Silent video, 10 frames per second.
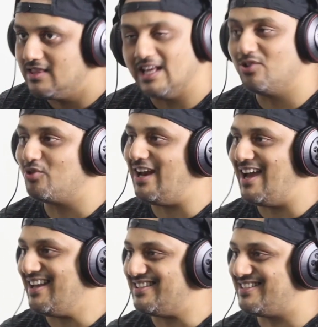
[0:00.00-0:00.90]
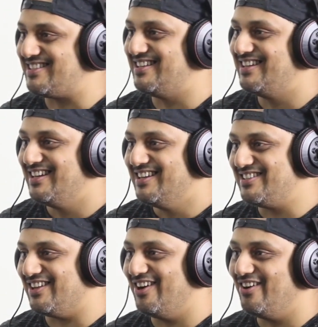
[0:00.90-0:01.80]
that don't last.
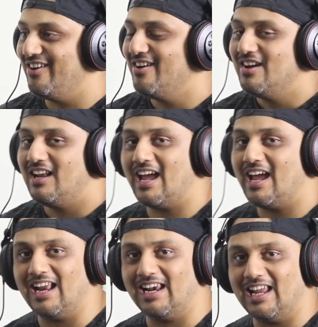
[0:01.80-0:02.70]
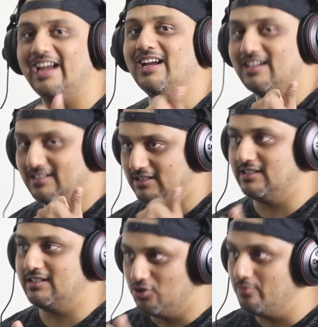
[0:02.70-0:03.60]
So like I like new